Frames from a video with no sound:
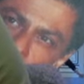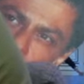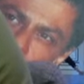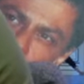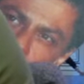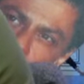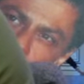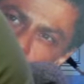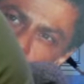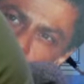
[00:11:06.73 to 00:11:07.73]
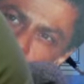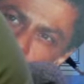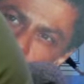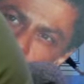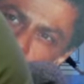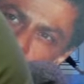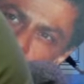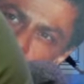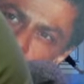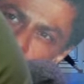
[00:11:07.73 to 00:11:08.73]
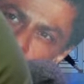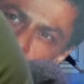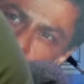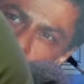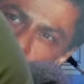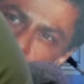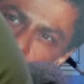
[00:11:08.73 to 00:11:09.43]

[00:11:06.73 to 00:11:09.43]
This person isn't speaking.